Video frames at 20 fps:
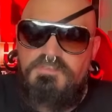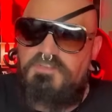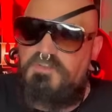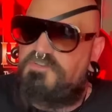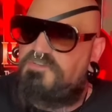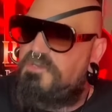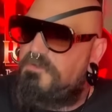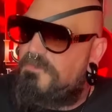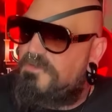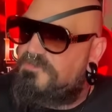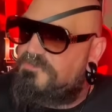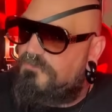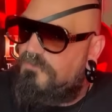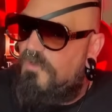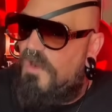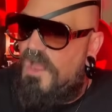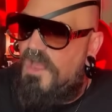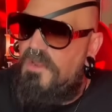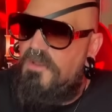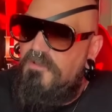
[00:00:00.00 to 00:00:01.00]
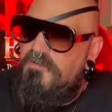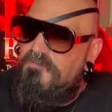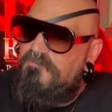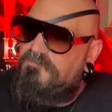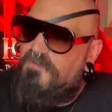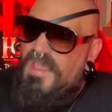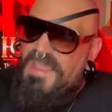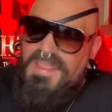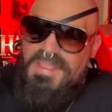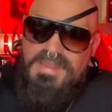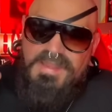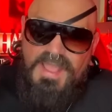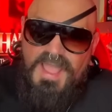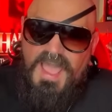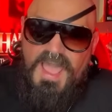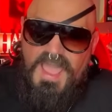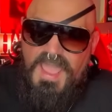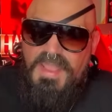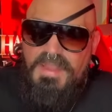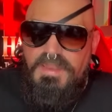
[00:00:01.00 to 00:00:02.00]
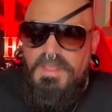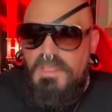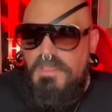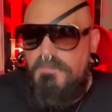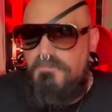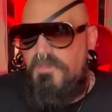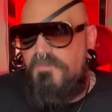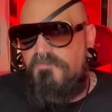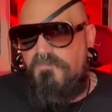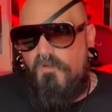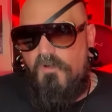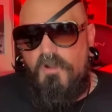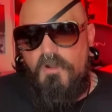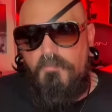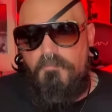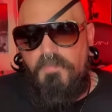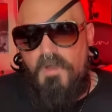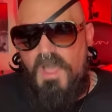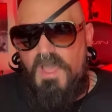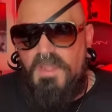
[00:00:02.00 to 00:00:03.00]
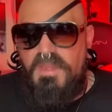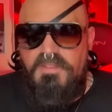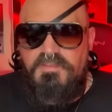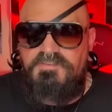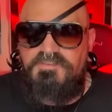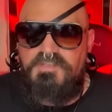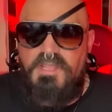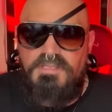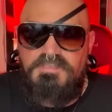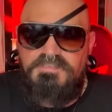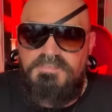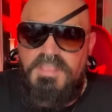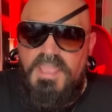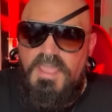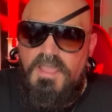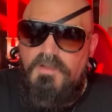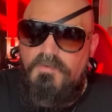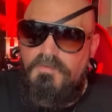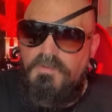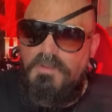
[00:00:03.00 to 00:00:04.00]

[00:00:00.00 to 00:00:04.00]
she must run, fight, and hide before her body shuts down.